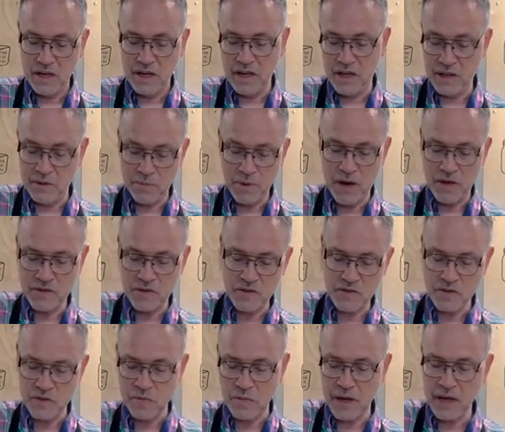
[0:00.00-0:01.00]
in the
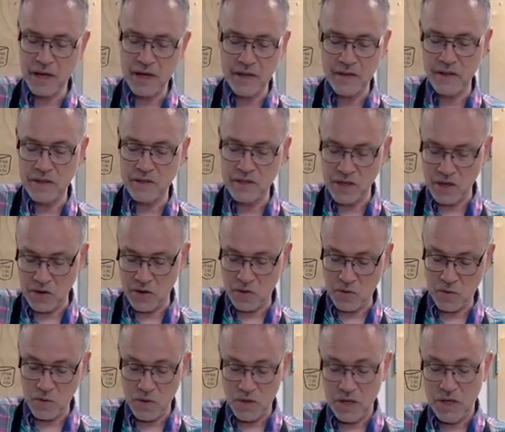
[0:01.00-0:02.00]
process of making the
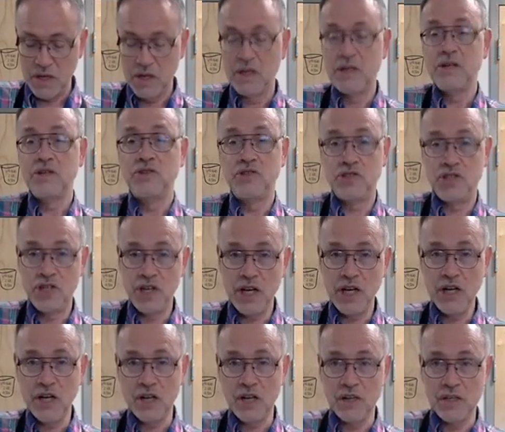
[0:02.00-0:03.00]
dough
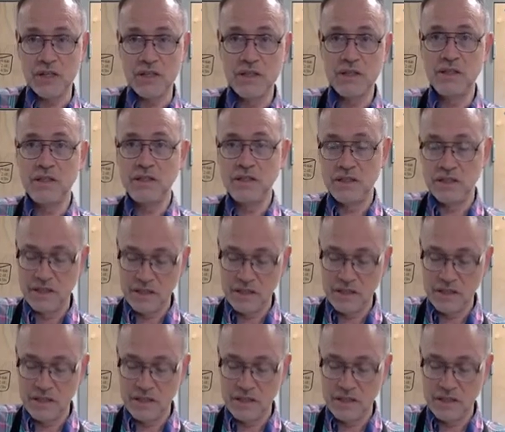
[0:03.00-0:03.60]
chilled,